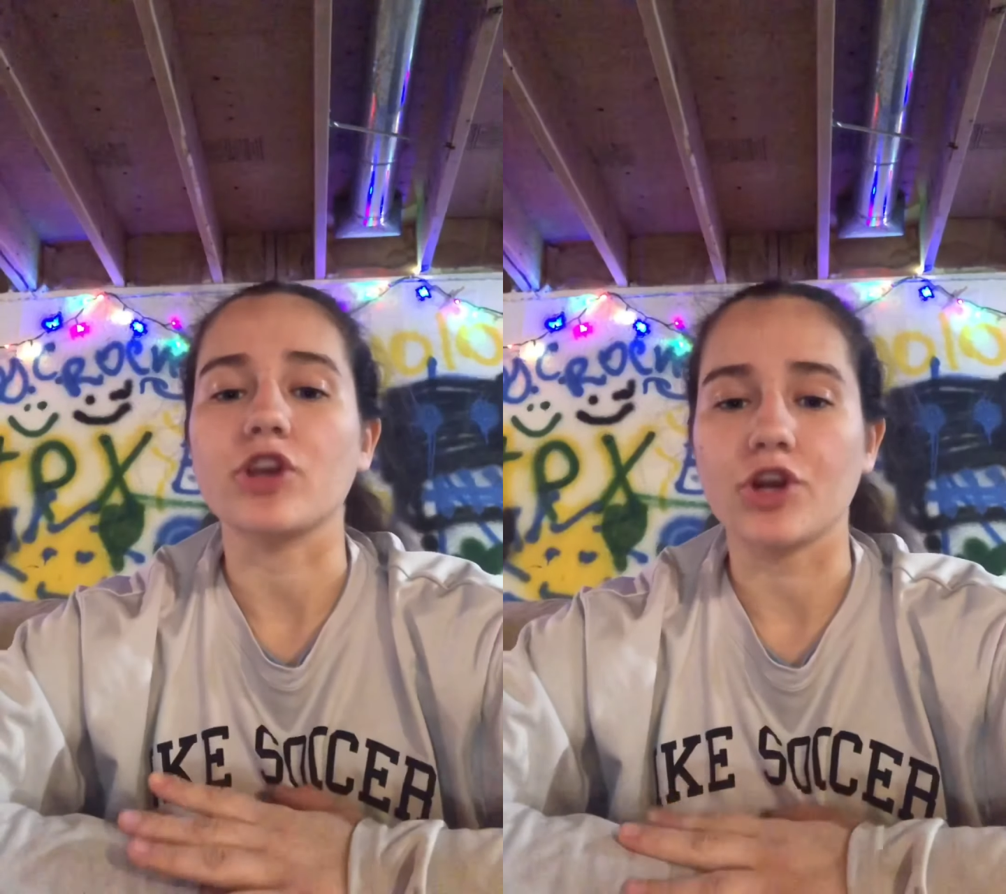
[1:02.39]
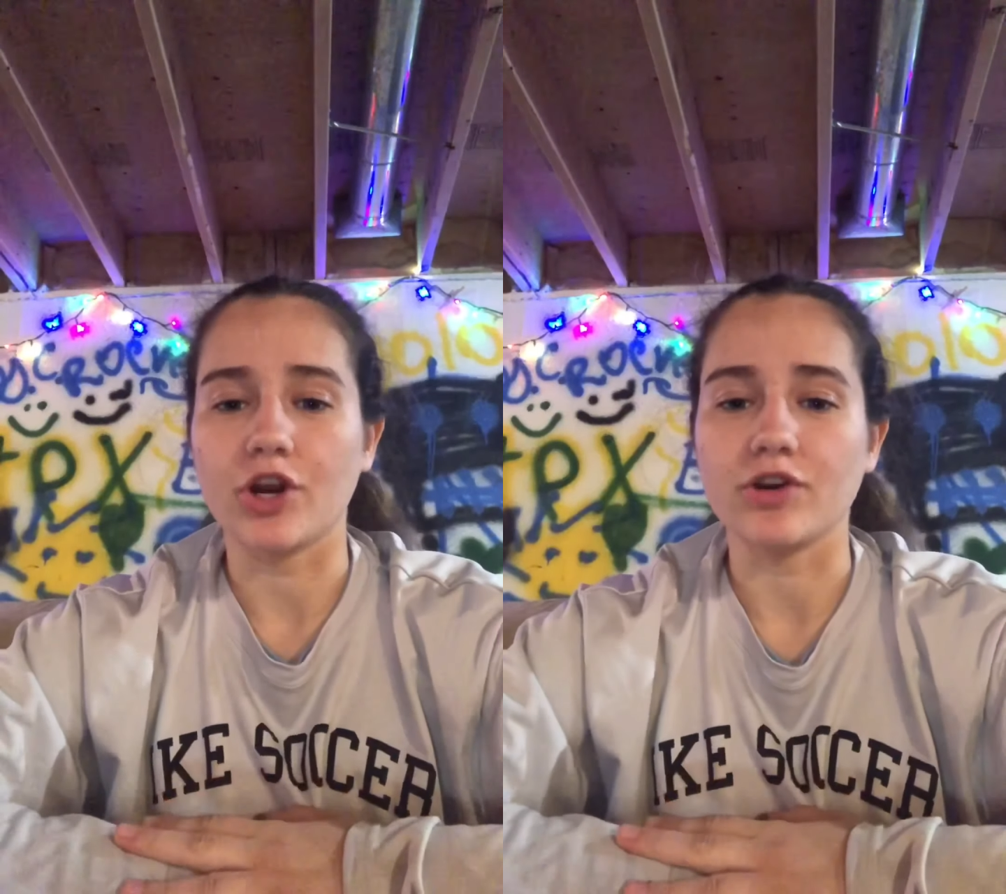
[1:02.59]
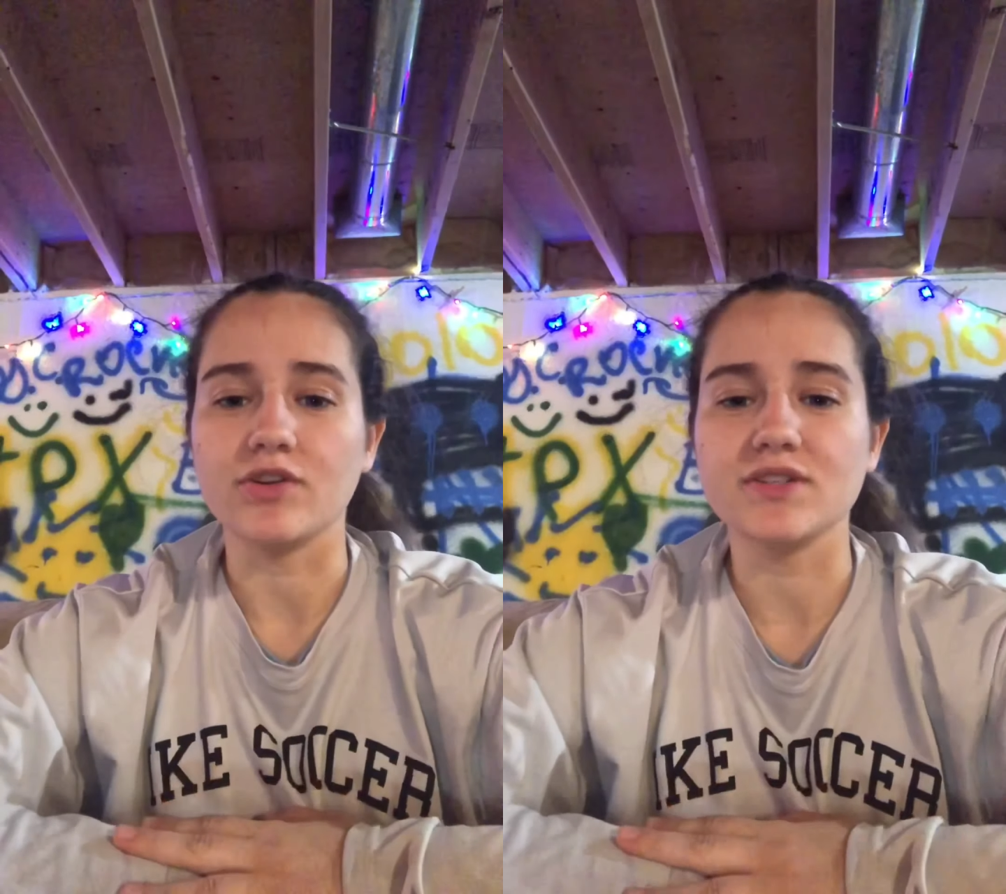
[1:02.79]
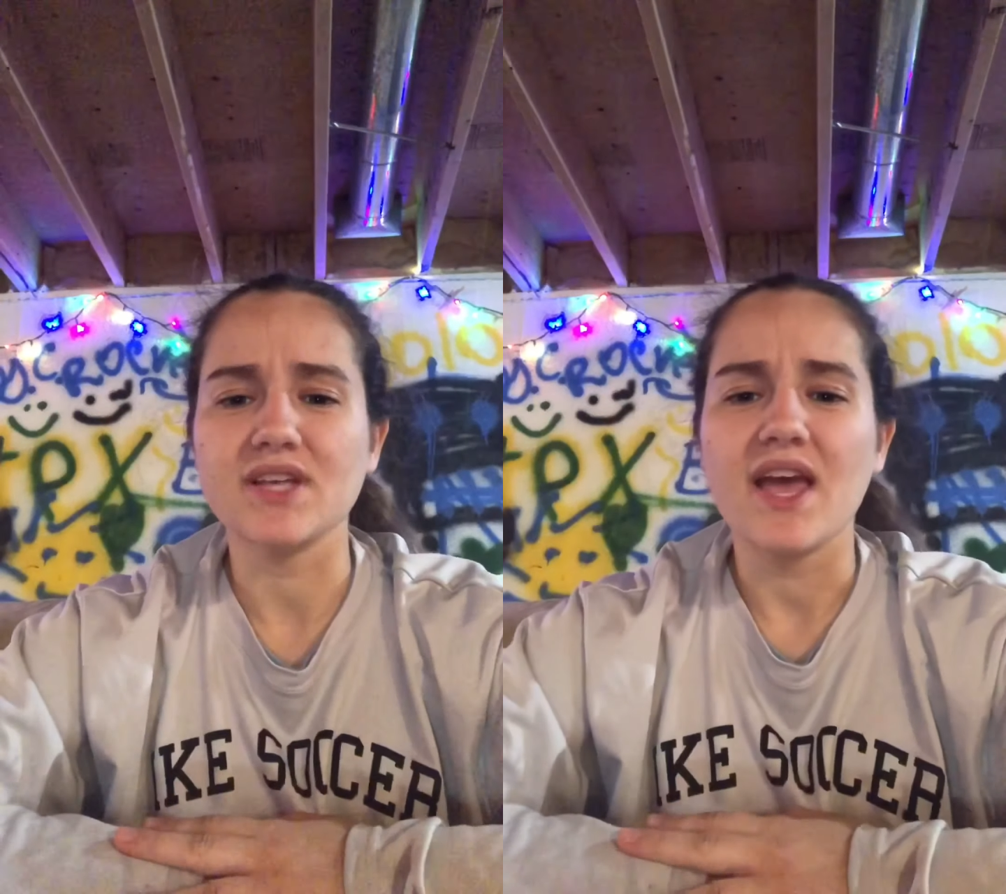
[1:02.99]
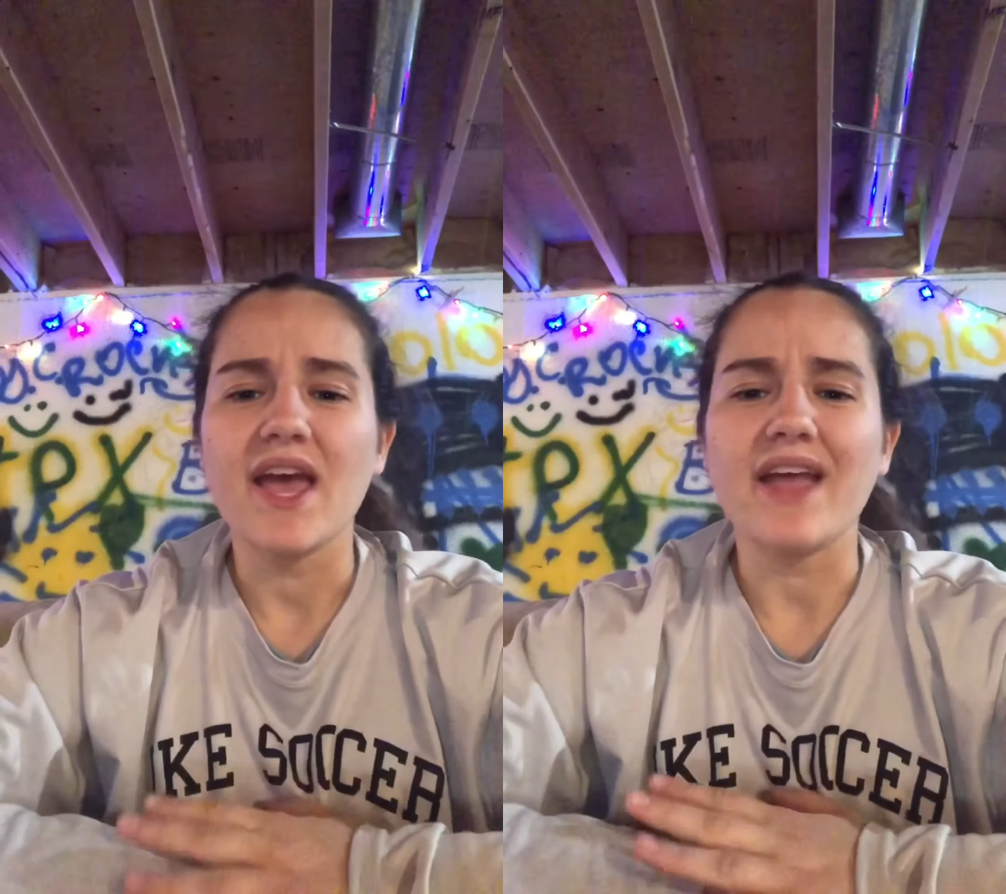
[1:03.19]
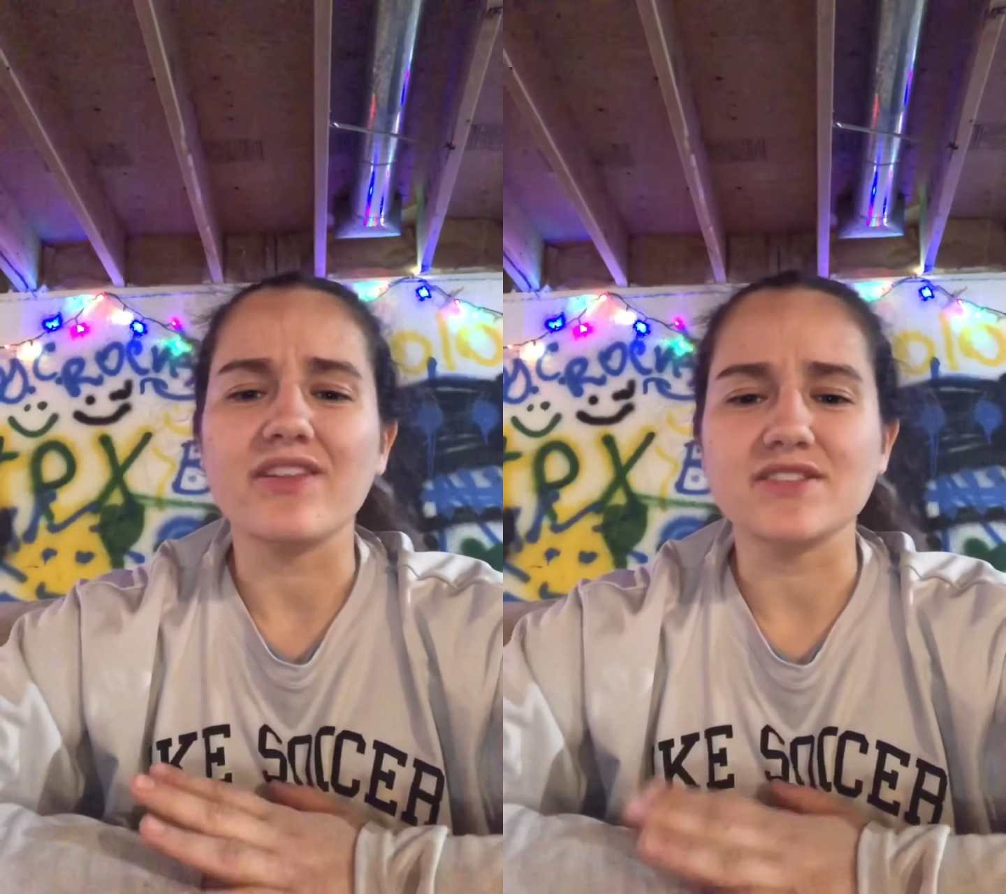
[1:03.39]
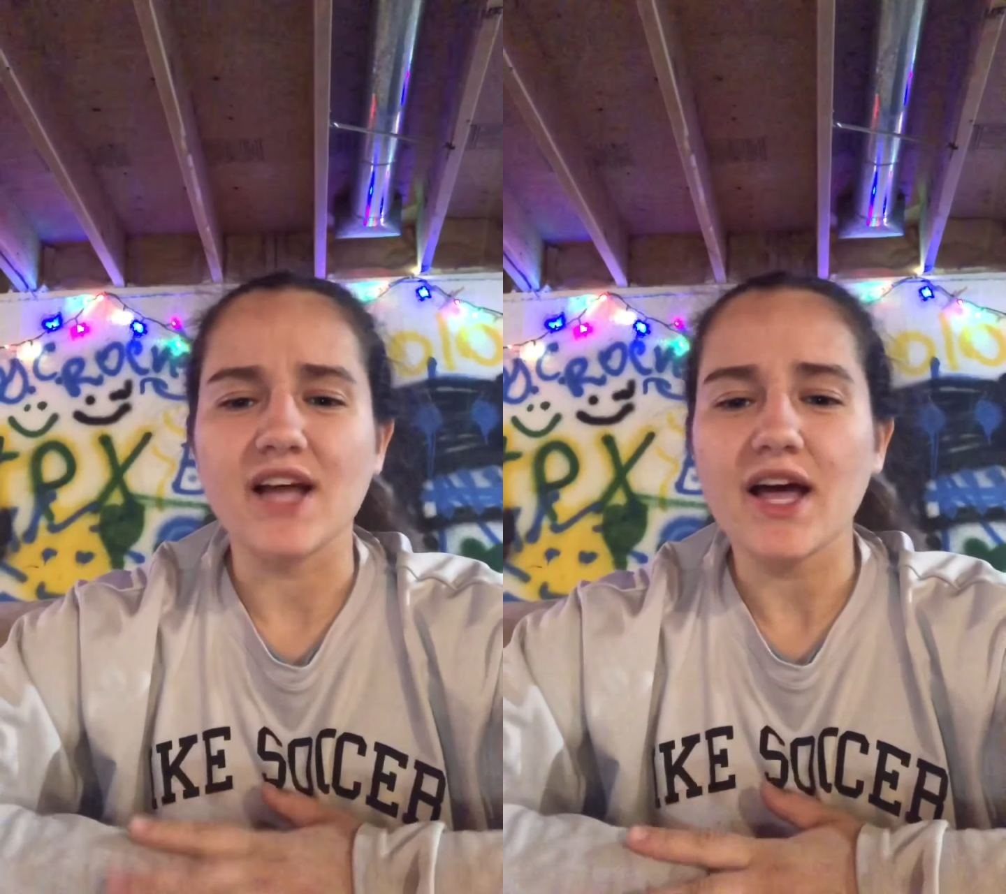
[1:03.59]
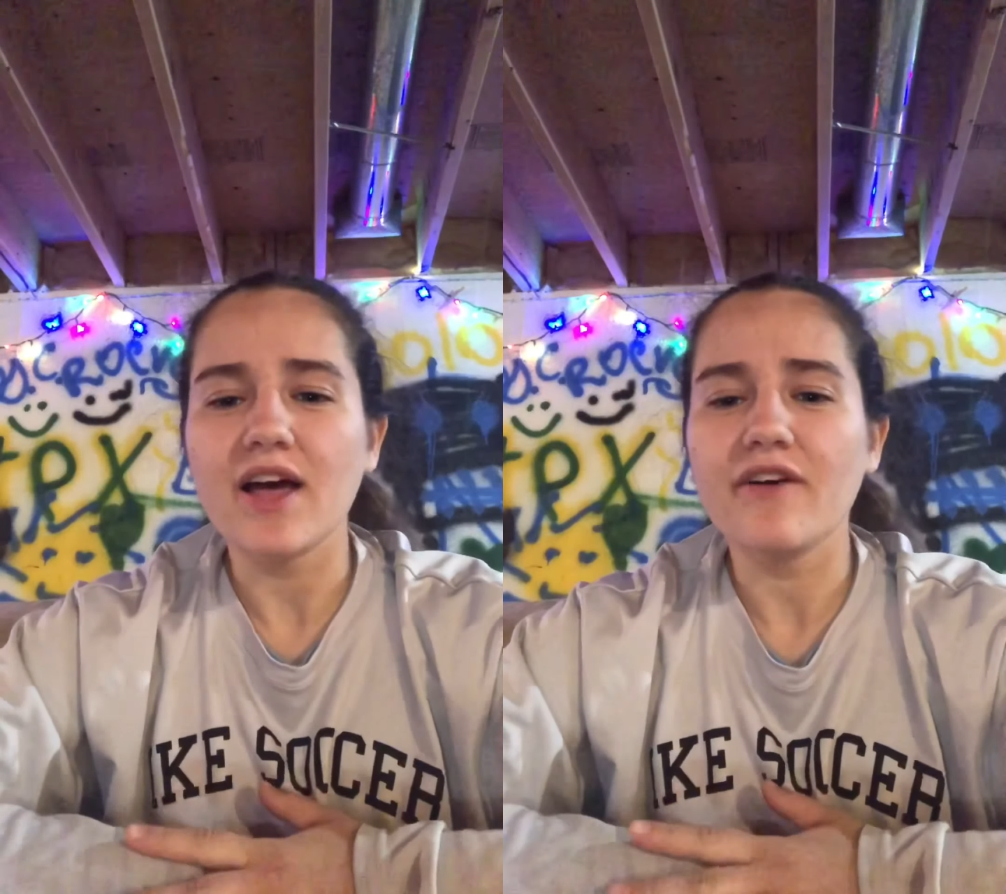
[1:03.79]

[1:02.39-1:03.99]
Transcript: kernels. And there's not